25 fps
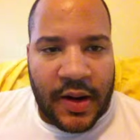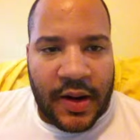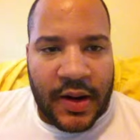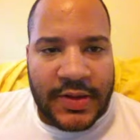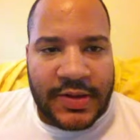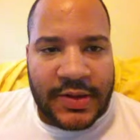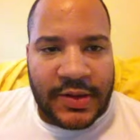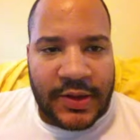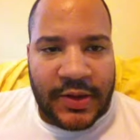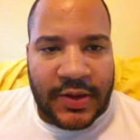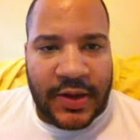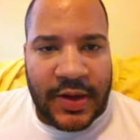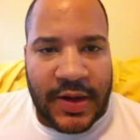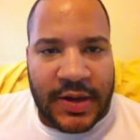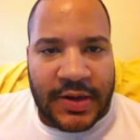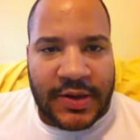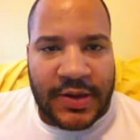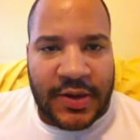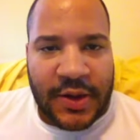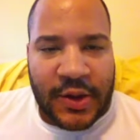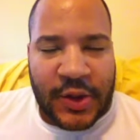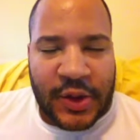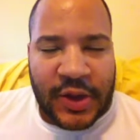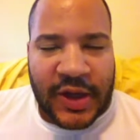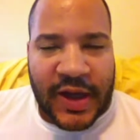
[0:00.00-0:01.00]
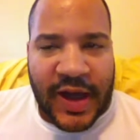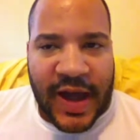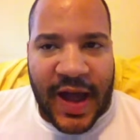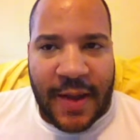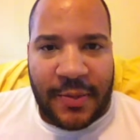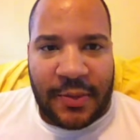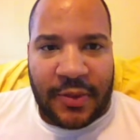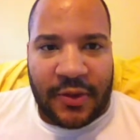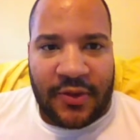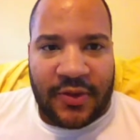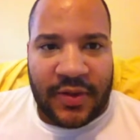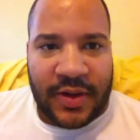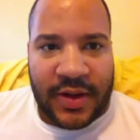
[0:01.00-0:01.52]
Alright, so I thought I'd do a quick
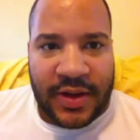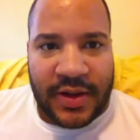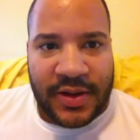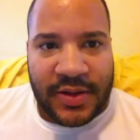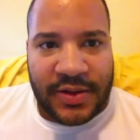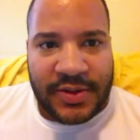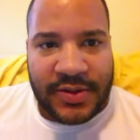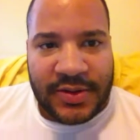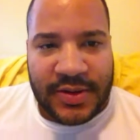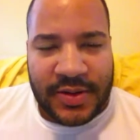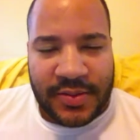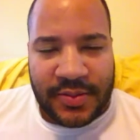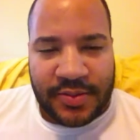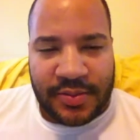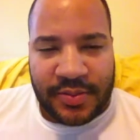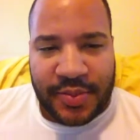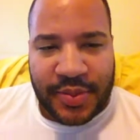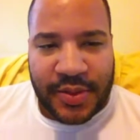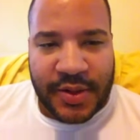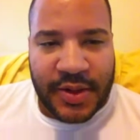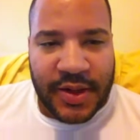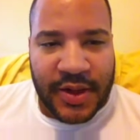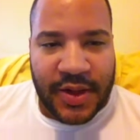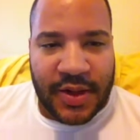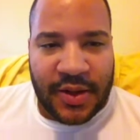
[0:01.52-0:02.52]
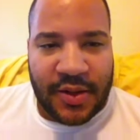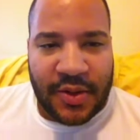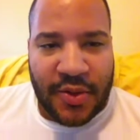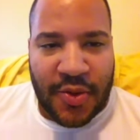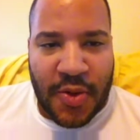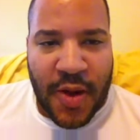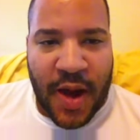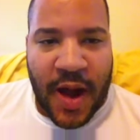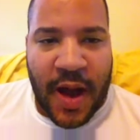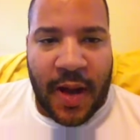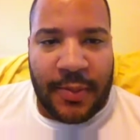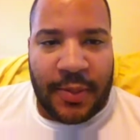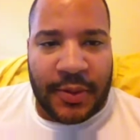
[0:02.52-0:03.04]
Apple video. Some pretty
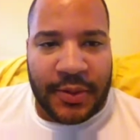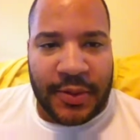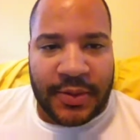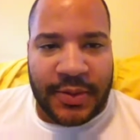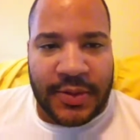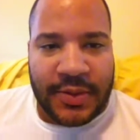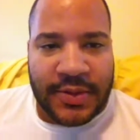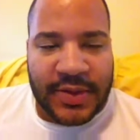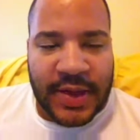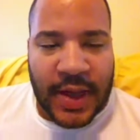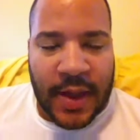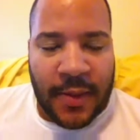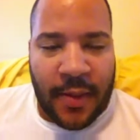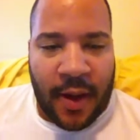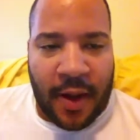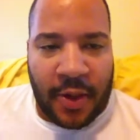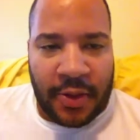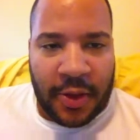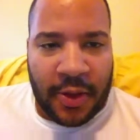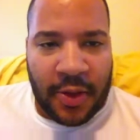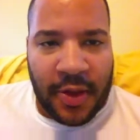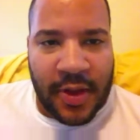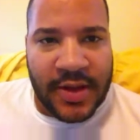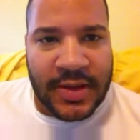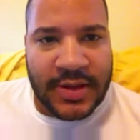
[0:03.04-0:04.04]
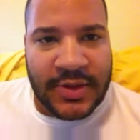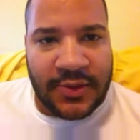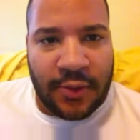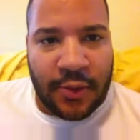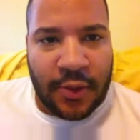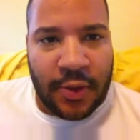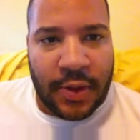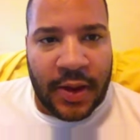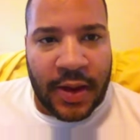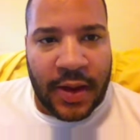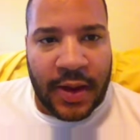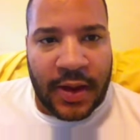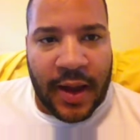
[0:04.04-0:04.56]
cool Apple news came out in the last
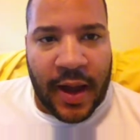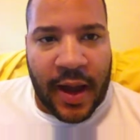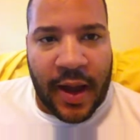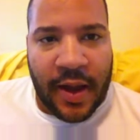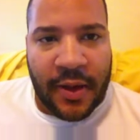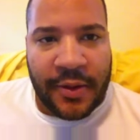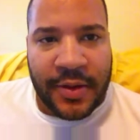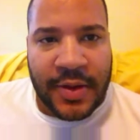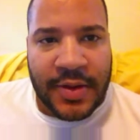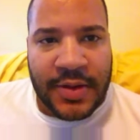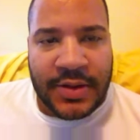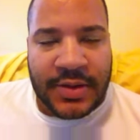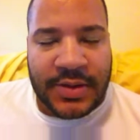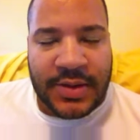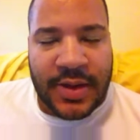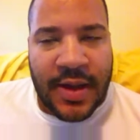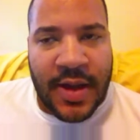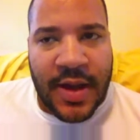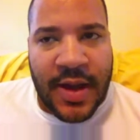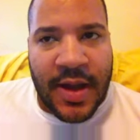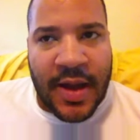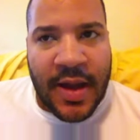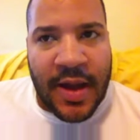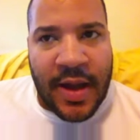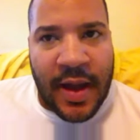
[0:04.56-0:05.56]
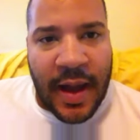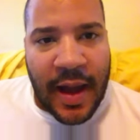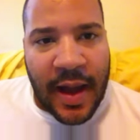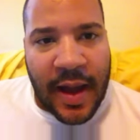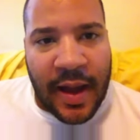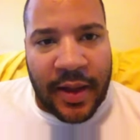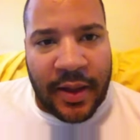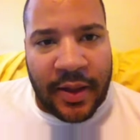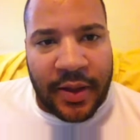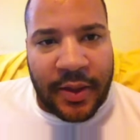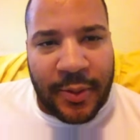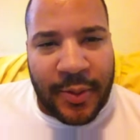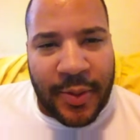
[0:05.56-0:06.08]
48 hours.
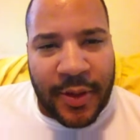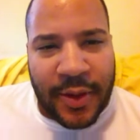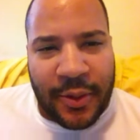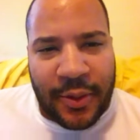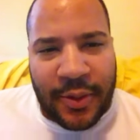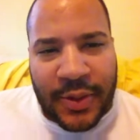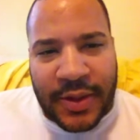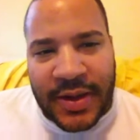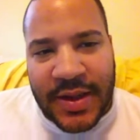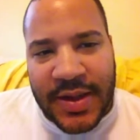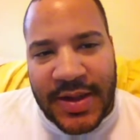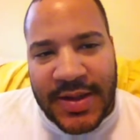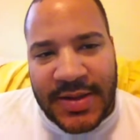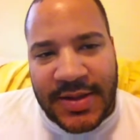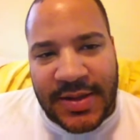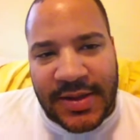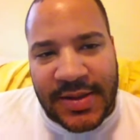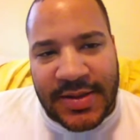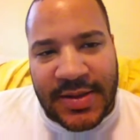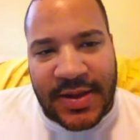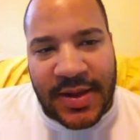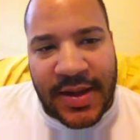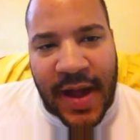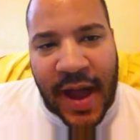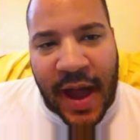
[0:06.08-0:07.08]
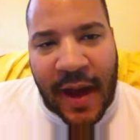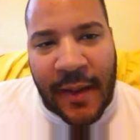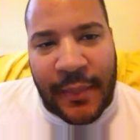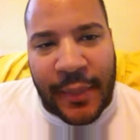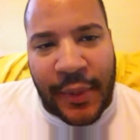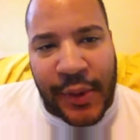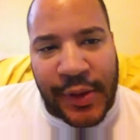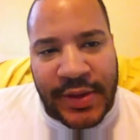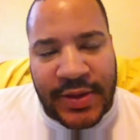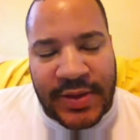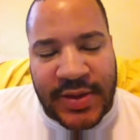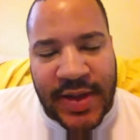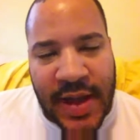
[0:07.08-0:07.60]
The big one is that
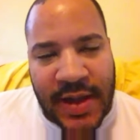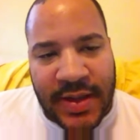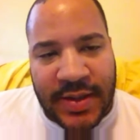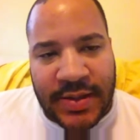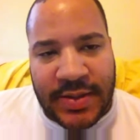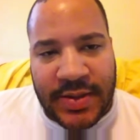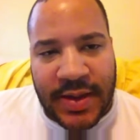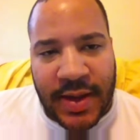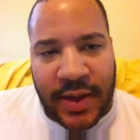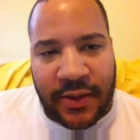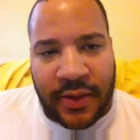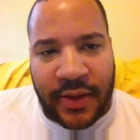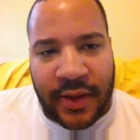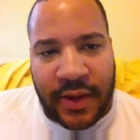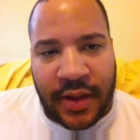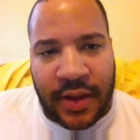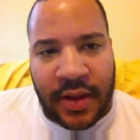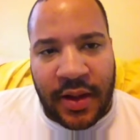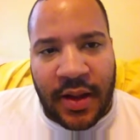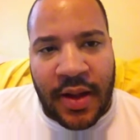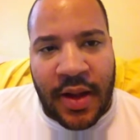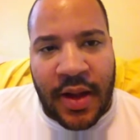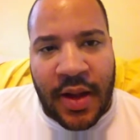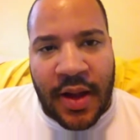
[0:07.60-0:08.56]
Apple is now selling